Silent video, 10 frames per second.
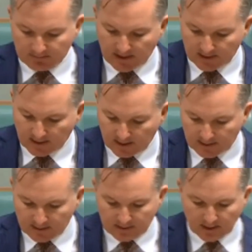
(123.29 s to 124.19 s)

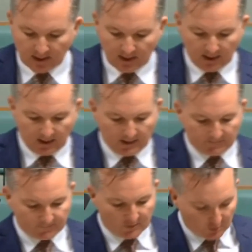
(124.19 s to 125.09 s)
Mandaeans,
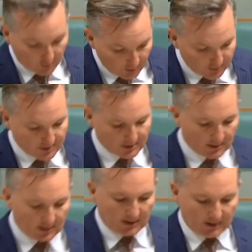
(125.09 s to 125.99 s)
Kurds,
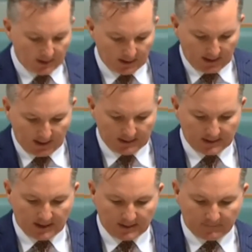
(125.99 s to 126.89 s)
and
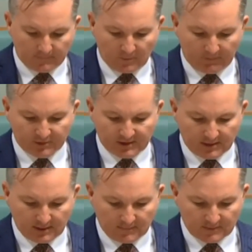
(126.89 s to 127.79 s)
other
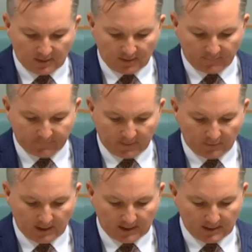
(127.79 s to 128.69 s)
representatives of
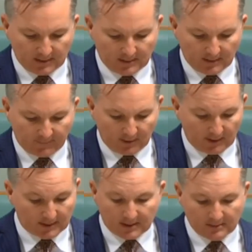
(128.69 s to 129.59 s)
the
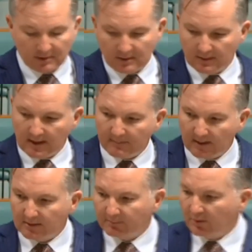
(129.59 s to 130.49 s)
Iraqi community. They
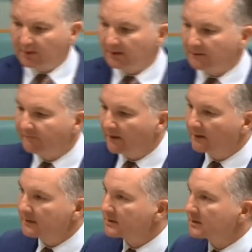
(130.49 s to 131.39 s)
made the point that the
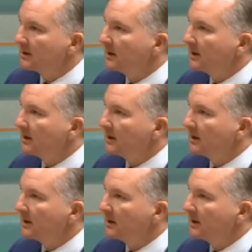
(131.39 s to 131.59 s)
violence